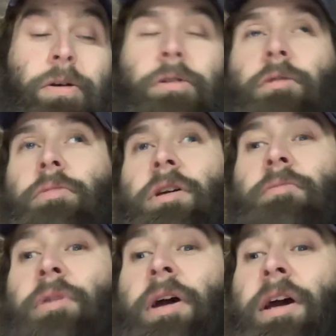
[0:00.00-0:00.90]
it could be a
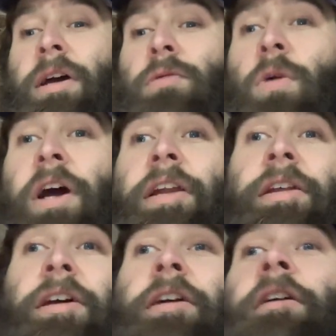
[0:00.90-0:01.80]
bad
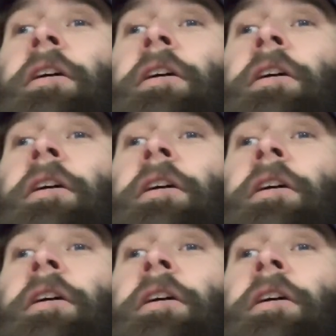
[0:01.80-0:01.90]
winding.